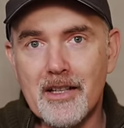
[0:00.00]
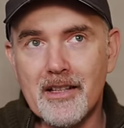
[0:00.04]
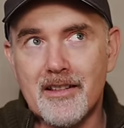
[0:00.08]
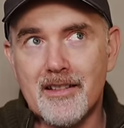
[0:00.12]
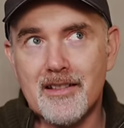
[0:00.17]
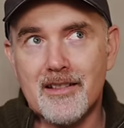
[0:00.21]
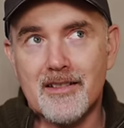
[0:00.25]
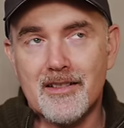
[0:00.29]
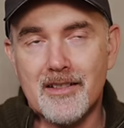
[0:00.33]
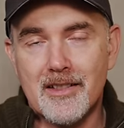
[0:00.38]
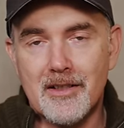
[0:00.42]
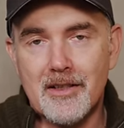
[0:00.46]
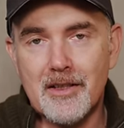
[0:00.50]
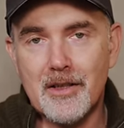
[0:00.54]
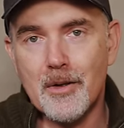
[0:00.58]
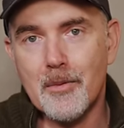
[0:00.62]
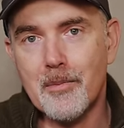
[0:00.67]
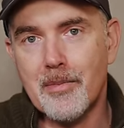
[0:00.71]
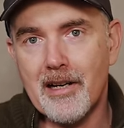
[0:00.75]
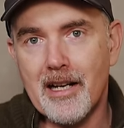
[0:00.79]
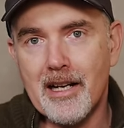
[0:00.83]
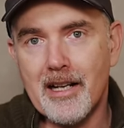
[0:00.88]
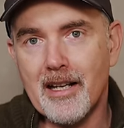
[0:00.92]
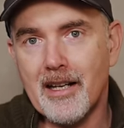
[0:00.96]
think this is a deal
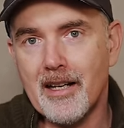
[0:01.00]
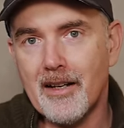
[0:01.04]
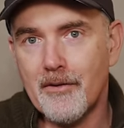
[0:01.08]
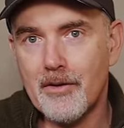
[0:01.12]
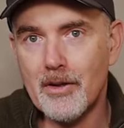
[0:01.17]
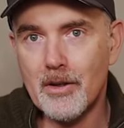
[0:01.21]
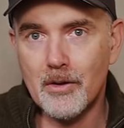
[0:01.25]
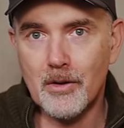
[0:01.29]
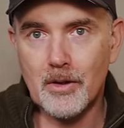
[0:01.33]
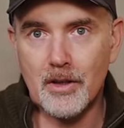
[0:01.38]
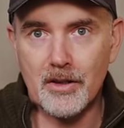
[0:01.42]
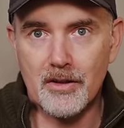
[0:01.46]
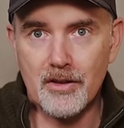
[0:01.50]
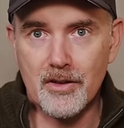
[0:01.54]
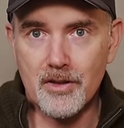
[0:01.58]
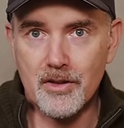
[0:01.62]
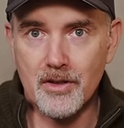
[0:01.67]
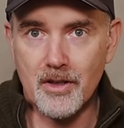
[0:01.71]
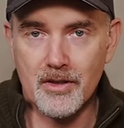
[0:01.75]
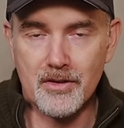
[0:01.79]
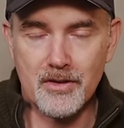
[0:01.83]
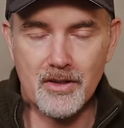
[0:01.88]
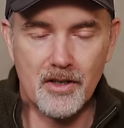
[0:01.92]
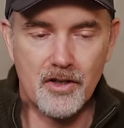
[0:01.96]
breaker. If you look at the
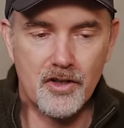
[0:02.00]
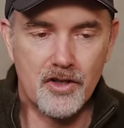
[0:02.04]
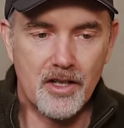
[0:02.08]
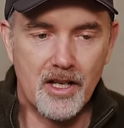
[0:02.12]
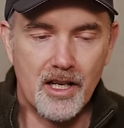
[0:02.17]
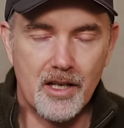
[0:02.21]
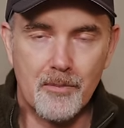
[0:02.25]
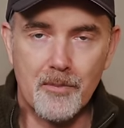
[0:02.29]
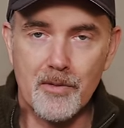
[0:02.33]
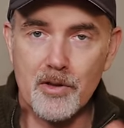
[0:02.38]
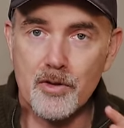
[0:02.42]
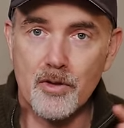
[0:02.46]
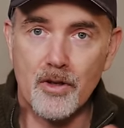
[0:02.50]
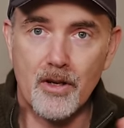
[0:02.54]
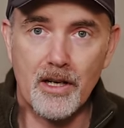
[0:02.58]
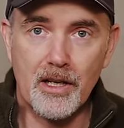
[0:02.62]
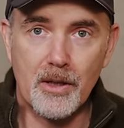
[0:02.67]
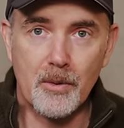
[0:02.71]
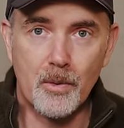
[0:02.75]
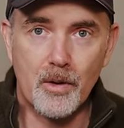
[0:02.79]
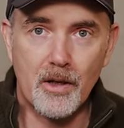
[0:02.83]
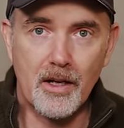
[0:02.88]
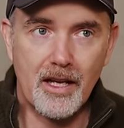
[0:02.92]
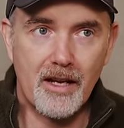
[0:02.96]
shots I shared,
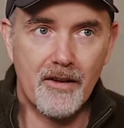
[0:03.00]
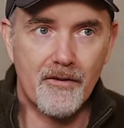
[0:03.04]
majority were at